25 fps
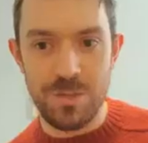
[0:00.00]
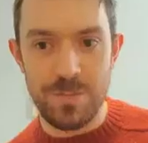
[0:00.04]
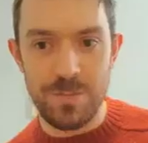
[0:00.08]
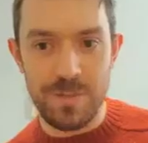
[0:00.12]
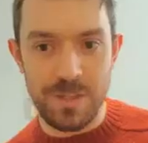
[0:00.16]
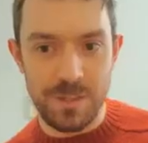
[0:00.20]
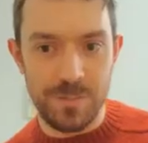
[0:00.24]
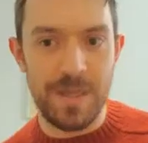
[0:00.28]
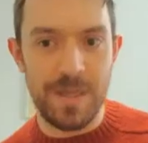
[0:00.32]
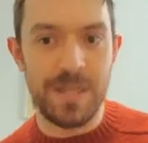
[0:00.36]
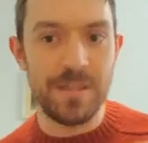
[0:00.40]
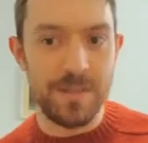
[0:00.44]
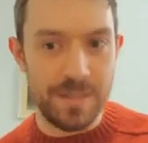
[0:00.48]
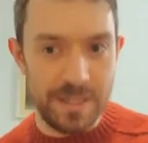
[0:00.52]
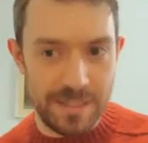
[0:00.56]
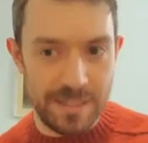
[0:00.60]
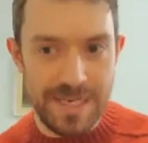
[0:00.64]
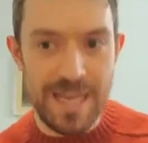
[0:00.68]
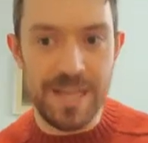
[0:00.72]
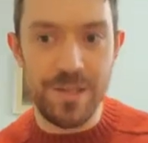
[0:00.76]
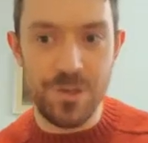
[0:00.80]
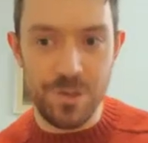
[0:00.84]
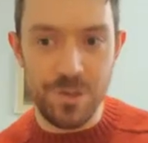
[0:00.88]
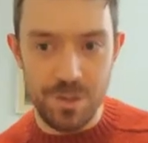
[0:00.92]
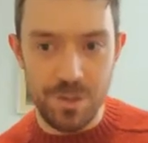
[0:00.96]
in space and the
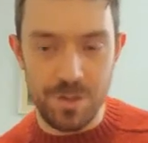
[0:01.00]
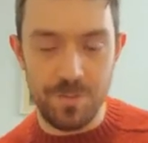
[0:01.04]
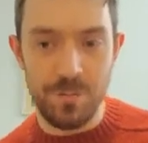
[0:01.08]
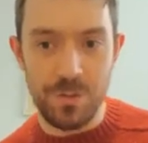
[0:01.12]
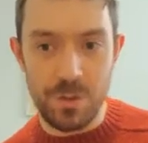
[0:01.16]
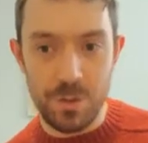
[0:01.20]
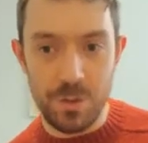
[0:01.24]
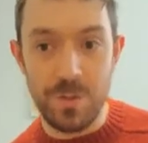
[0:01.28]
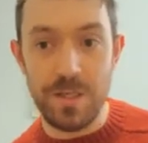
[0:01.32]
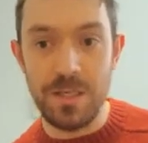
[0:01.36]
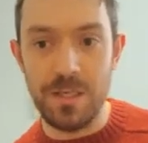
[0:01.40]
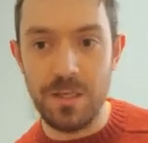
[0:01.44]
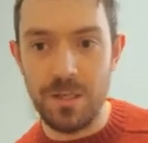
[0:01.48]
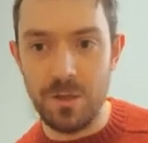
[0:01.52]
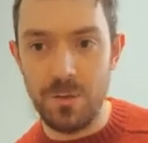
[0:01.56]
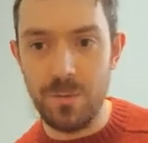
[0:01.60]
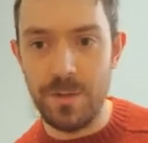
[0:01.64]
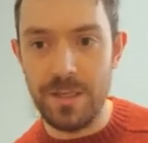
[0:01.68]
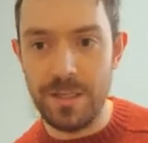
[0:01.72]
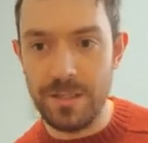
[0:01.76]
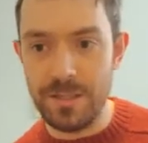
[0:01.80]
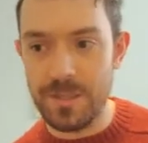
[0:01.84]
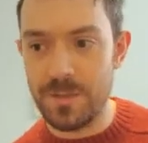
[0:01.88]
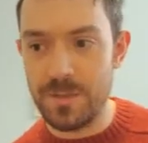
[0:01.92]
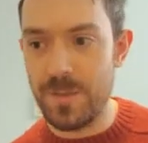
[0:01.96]
tension between you
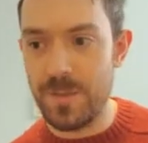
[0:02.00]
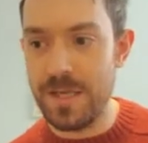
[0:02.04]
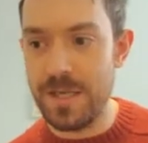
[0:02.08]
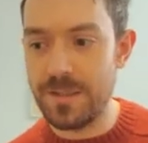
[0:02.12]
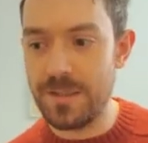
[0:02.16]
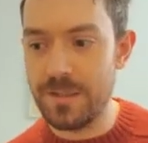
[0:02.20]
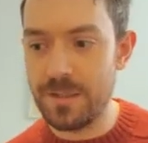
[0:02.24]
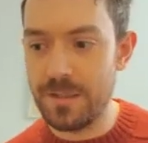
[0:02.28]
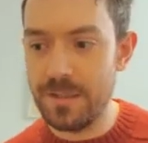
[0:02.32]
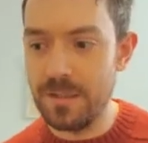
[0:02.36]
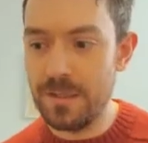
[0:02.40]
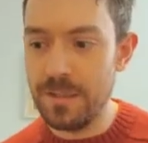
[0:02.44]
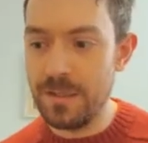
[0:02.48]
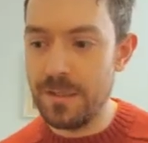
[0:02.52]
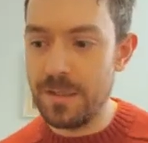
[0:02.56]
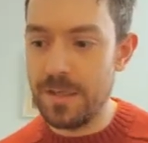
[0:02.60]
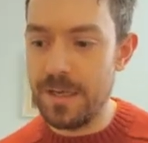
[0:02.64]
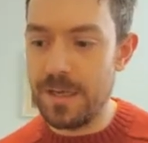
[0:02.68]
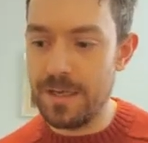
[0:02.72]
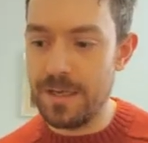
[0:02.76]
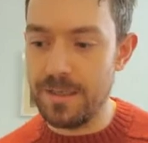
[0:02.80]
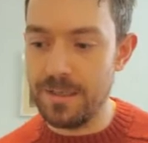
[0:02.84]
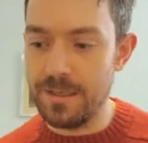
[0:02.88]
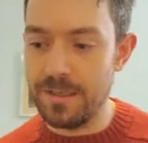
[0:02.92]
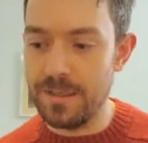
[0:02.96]
in space.
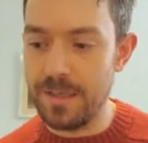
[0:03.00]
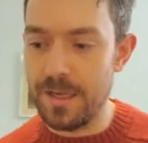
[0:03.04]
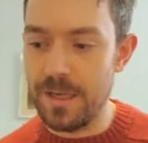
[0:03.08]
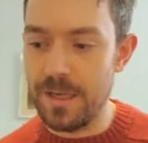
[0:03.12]
And